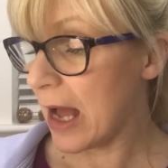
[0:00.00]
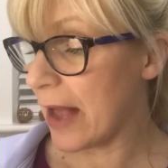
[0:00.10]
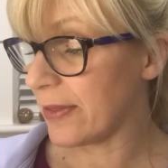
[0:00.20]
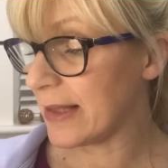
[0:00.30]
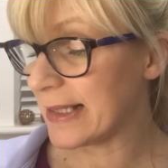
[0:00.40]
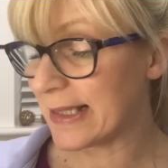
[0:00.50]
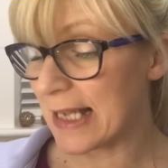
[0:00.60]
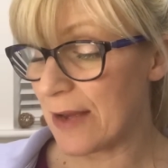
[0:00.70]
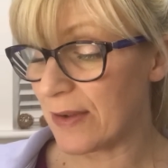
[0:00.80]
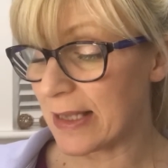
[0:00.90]
And this
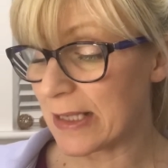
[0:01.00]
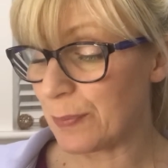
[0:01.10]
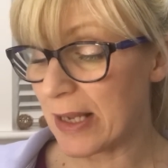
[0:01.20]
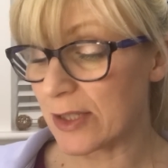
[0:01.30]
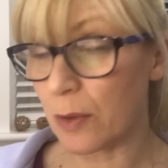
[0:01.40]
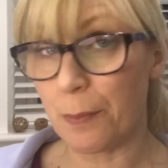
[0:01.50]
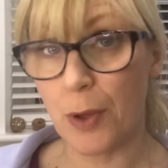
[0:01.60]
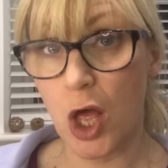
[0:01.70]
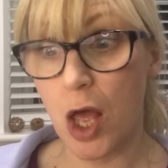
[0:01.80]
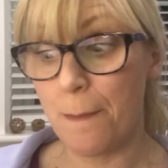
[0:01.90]
saving is based on
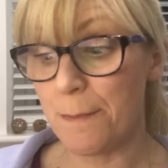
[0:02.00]
per